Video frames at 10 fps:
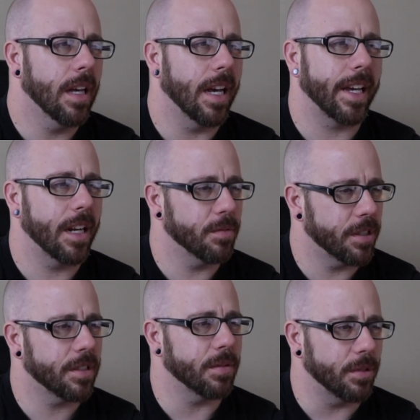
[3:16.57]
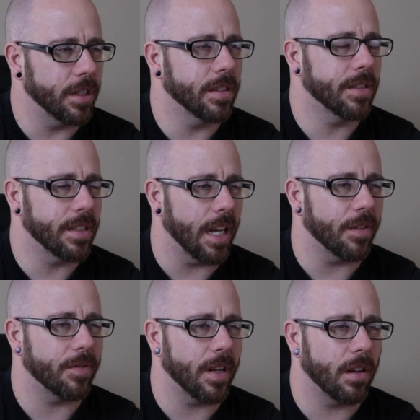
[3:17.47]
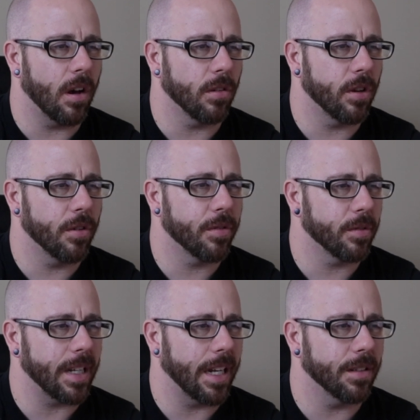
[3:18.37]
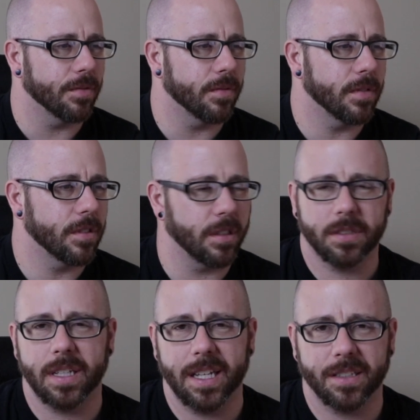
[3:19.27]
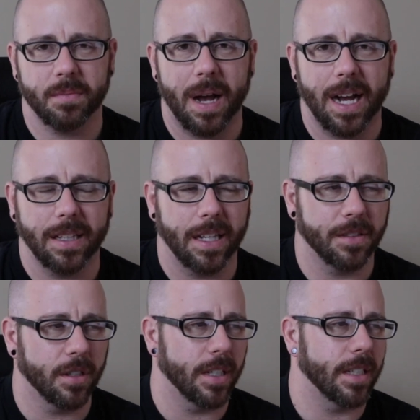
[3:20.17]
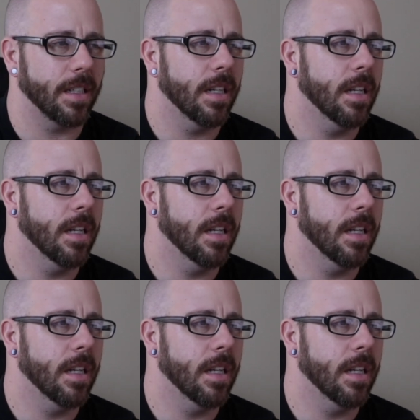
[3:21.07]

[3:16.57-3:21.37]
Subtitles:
Again, it was just some good stuff. I'll go through kind of just hit some highlights on it.